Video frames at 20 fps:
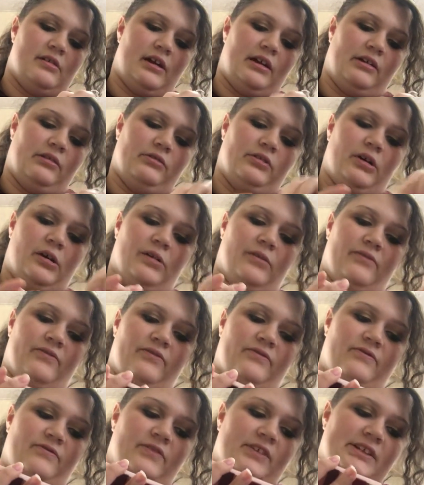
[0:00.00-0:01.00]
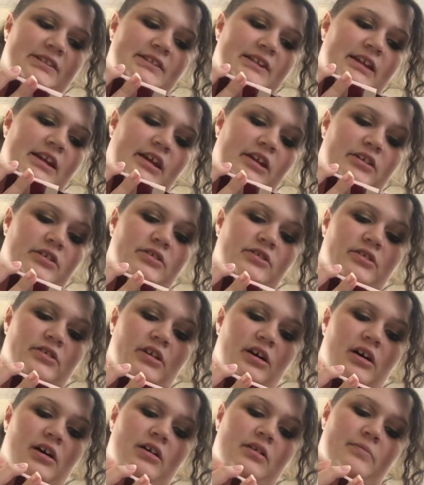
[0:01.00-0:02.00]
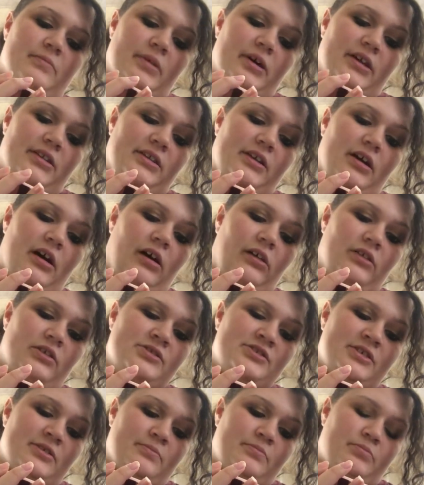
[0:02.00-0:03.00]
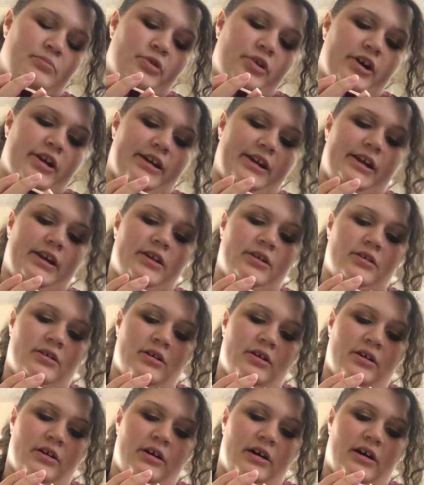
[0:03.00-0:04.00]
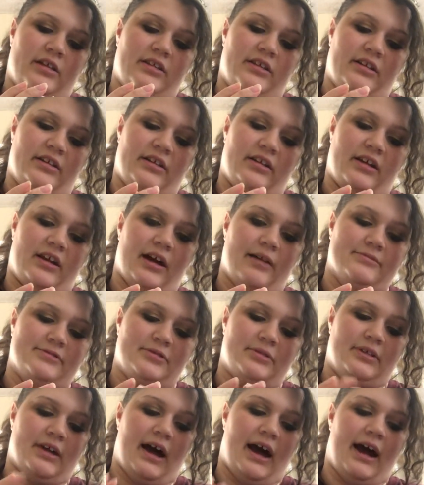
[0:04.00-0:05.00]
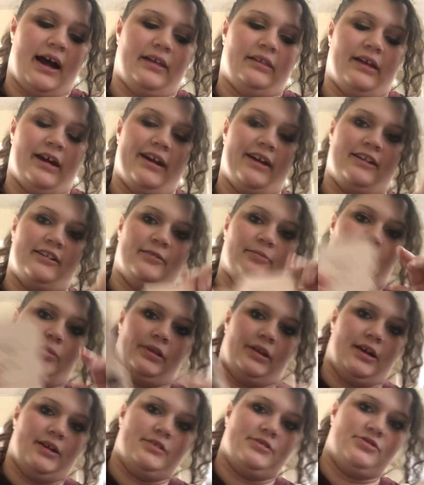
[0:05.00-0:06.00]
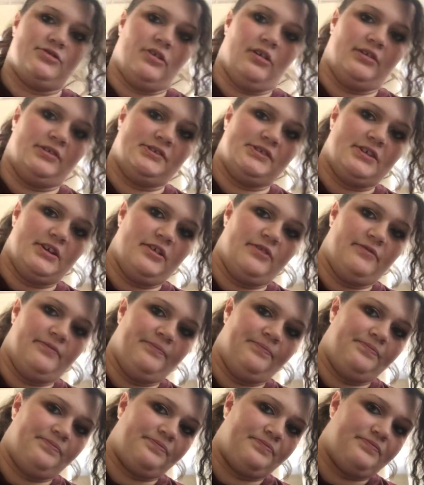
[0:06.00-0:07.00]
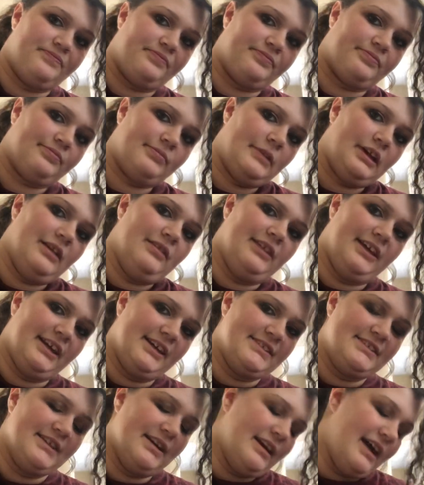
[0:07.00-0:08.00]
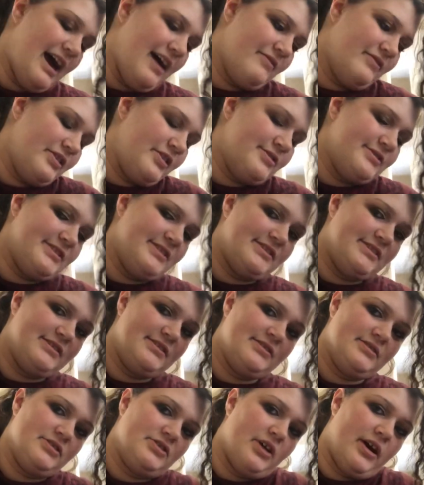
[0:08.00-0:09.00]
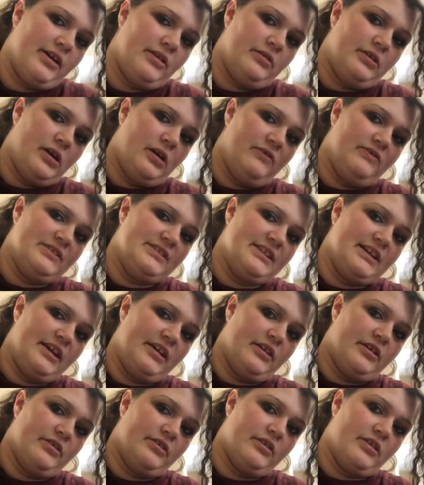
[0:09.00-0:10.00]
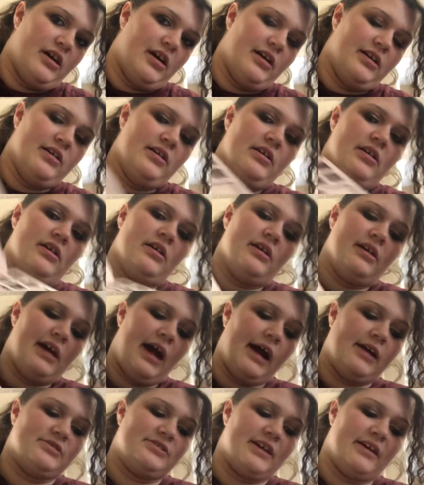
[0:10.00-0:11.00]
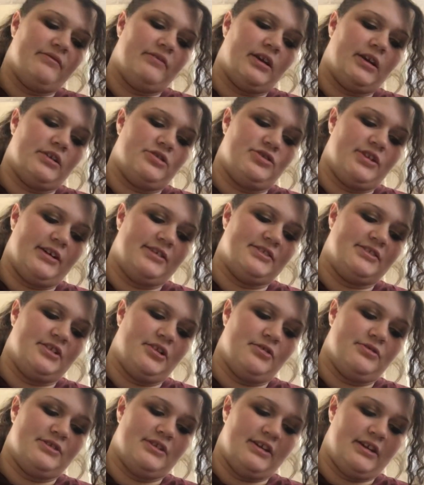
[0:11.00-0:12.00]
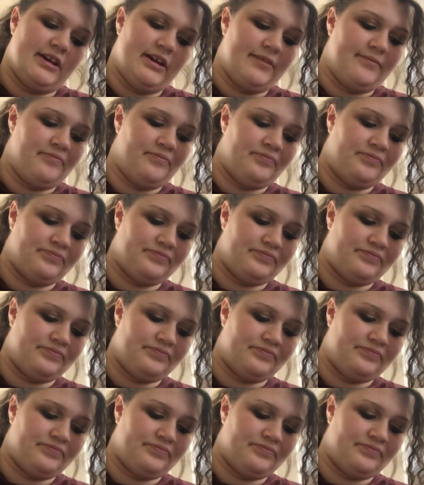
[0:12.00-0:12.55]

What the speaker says: I don't know if it's any good or not, but the colors are pretty. And then it comes with a highlight and a blush also. Like I said, I haven't used this, so I don't know if it's any good or not. I just haven't had a chance to use it yet.